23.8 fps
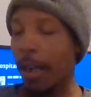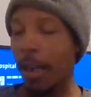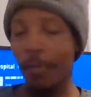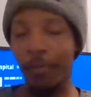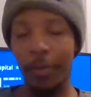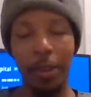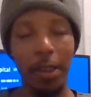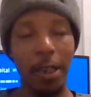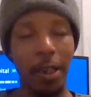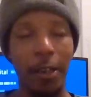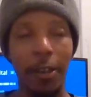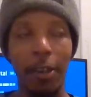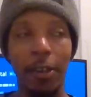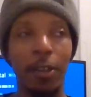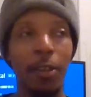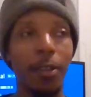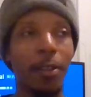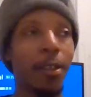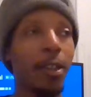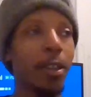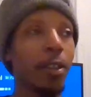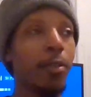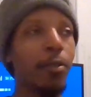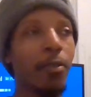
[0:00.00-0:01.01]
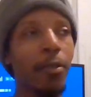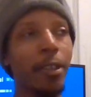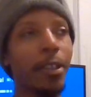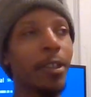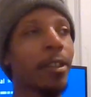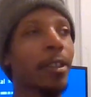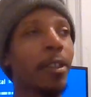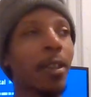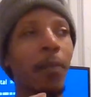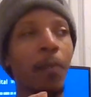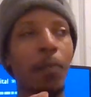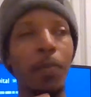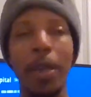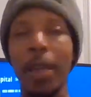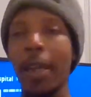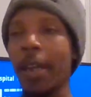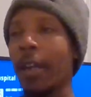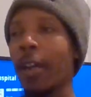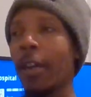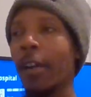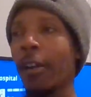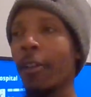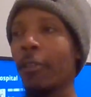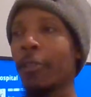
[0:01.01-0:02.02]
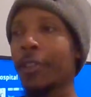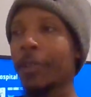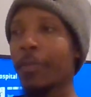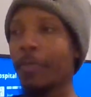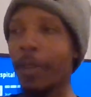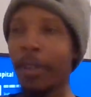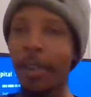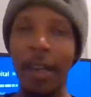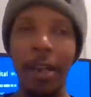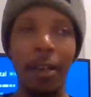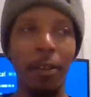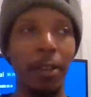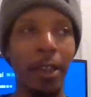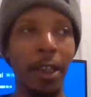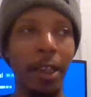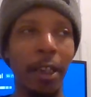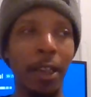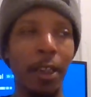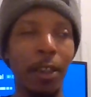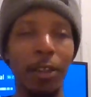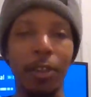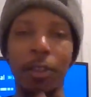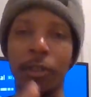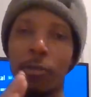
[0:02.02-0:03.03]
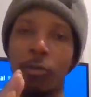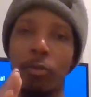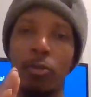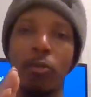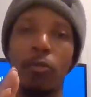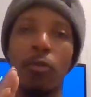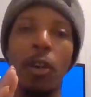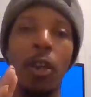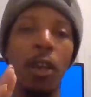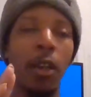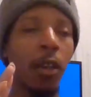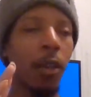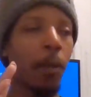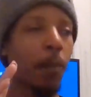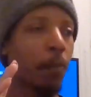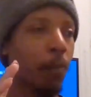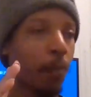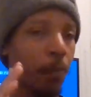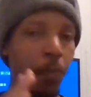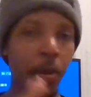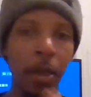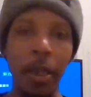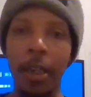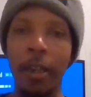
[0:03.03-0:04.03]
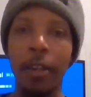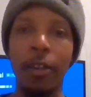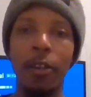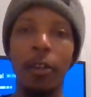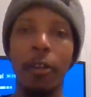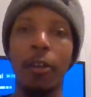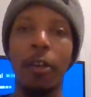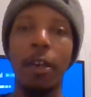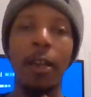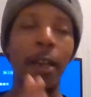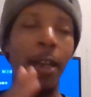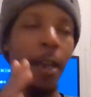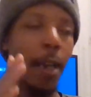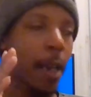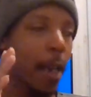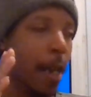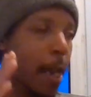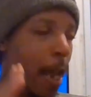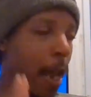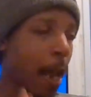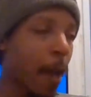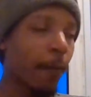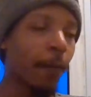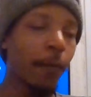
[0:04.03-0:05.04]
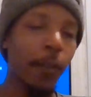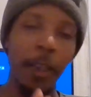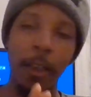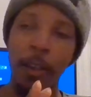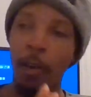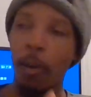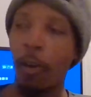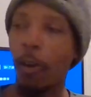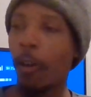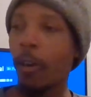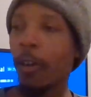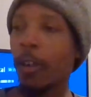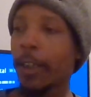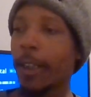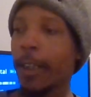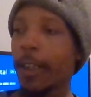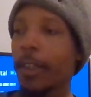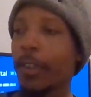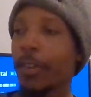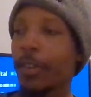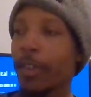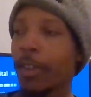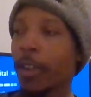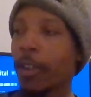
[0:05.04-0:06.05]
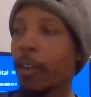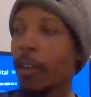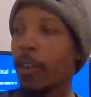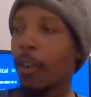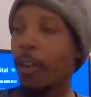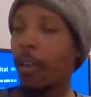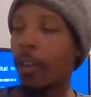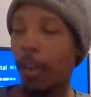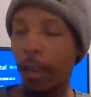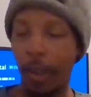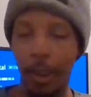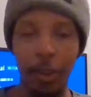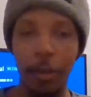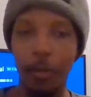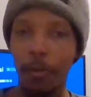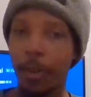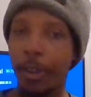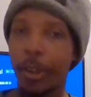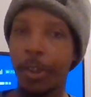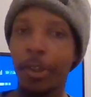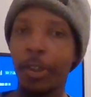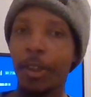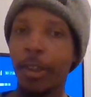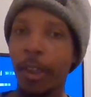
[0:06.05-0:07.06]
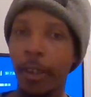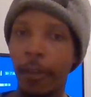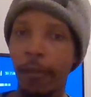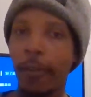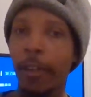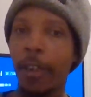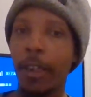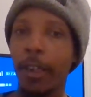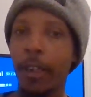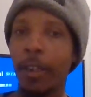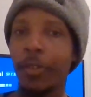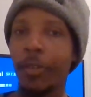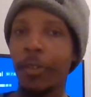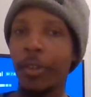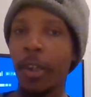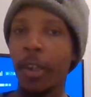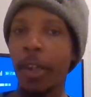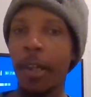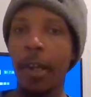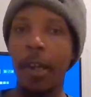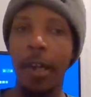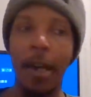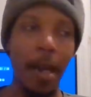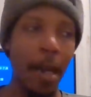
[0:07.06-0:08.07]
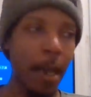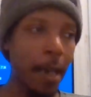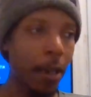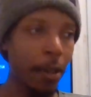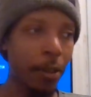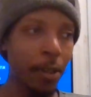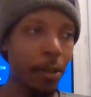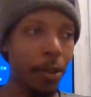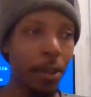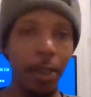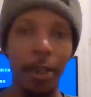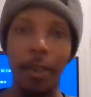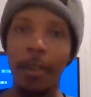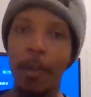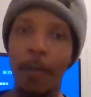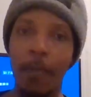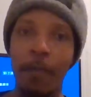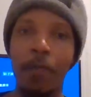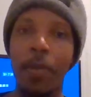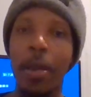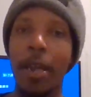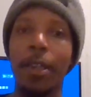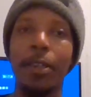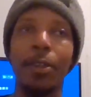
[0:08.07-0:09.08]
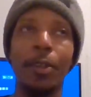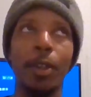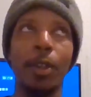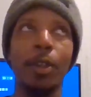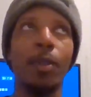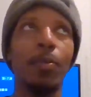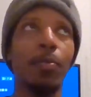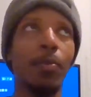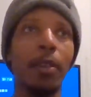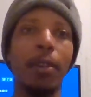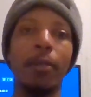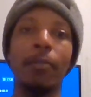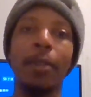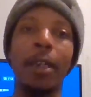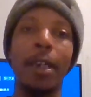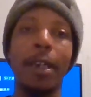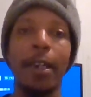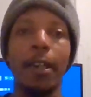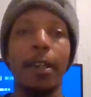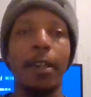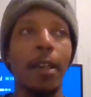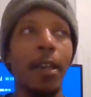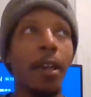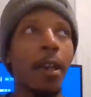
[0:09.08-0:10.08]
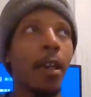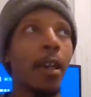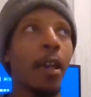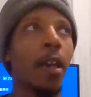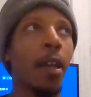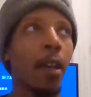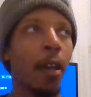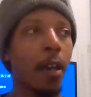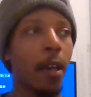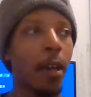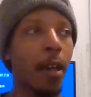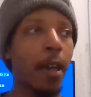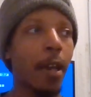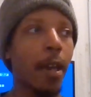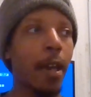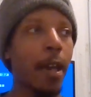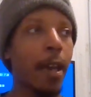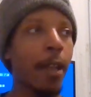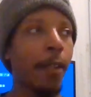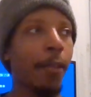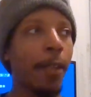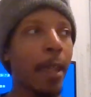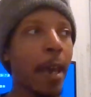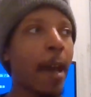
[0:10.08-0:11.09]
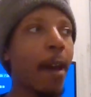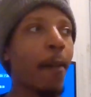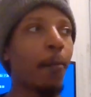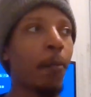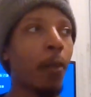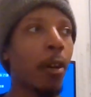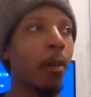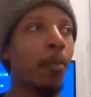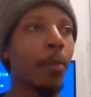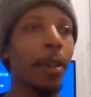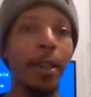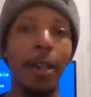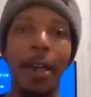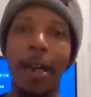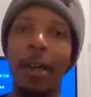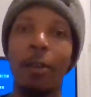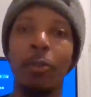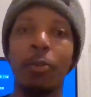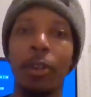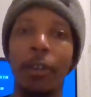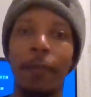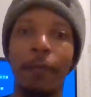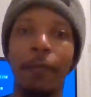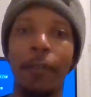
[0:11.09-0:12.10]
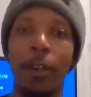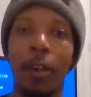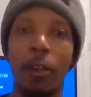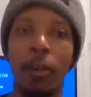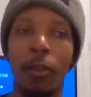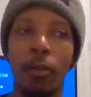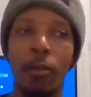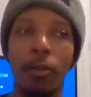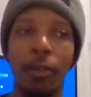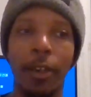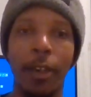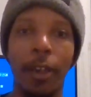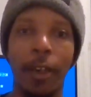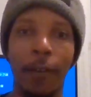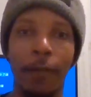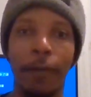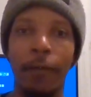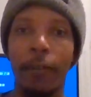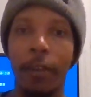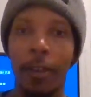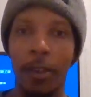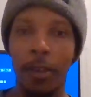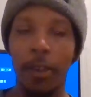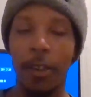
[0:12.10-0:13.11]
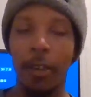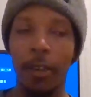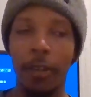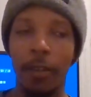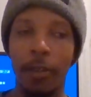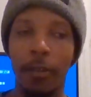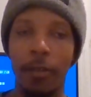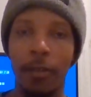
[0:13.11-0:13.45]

I'm sorry. Did you just compare Spinelli to Peter effing August? Are you serious? I understand the basis, but I'm like, in that moment, I would have felt offended.